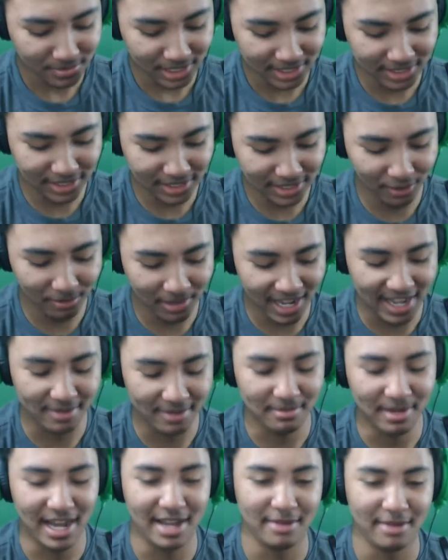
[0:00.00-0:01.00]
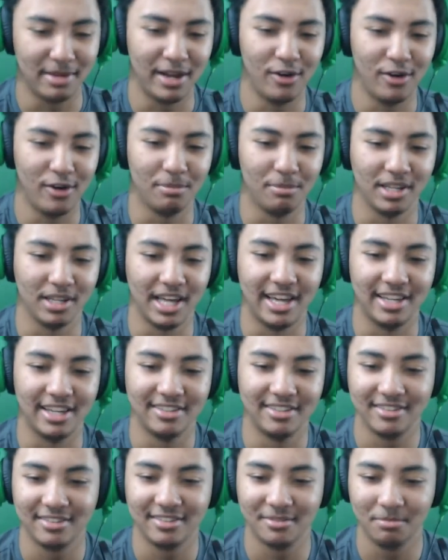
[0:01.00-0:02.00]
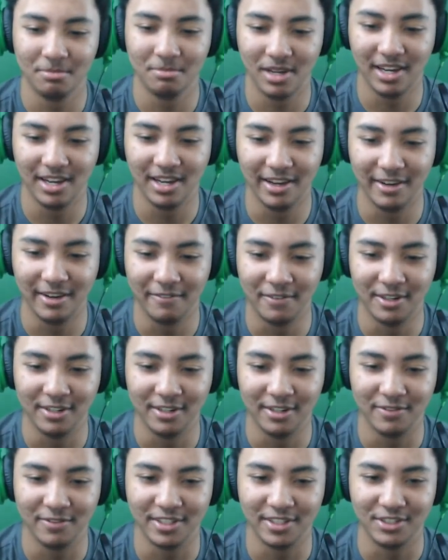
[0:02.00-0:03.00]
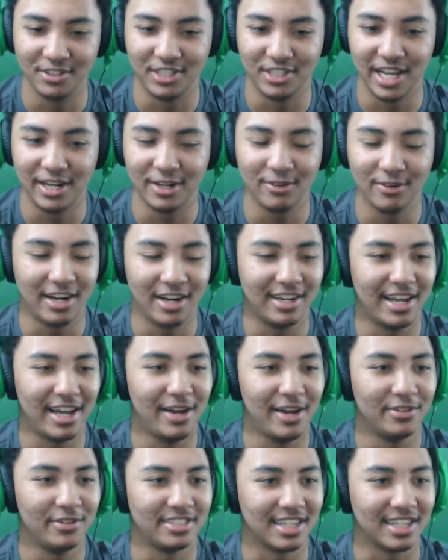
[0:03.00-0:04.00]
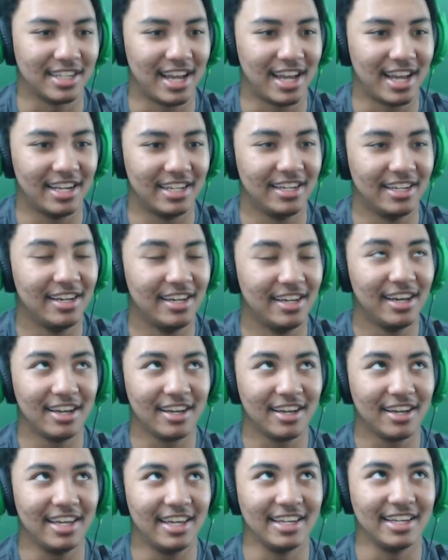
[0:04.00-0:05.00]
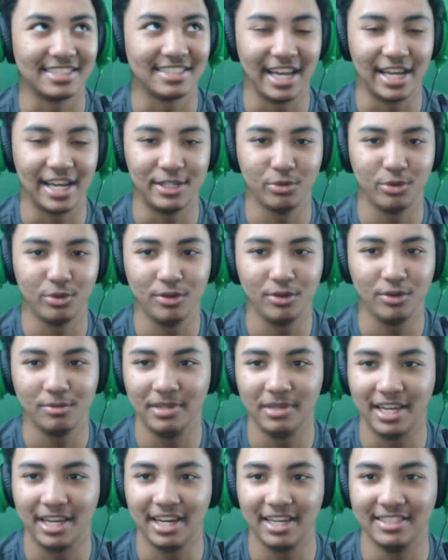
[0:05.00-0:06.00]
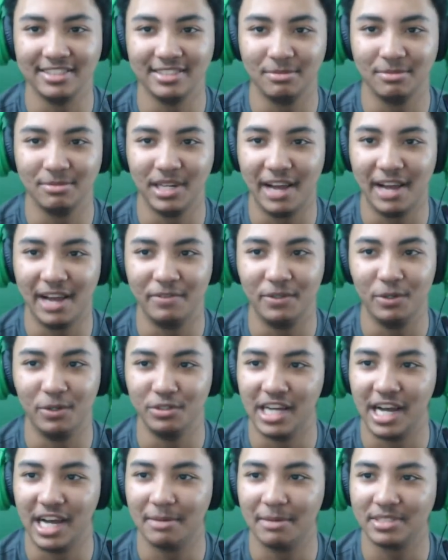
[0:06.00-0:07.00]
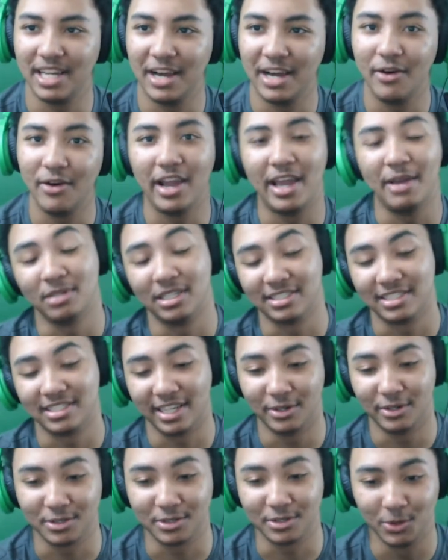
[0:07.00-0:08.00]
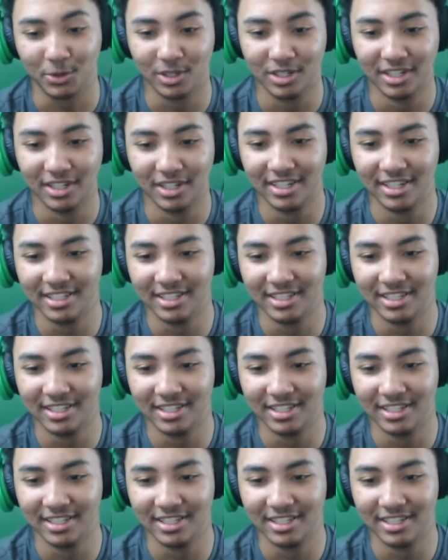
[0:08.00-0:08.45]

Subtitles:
So my whole plan for the channel right now is to kind of get a schedule, because I have 2 jobs now, and plus I go to school.